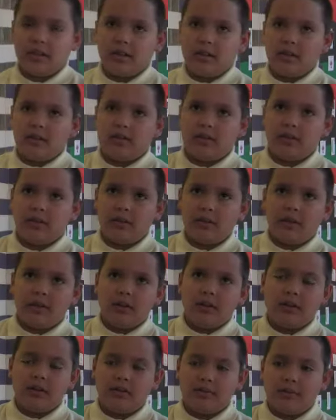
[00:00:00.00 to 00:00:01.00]
have wrote
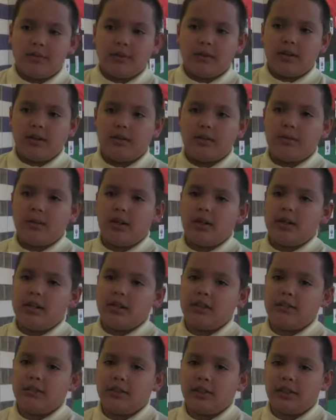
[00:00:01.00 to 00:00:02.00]
what each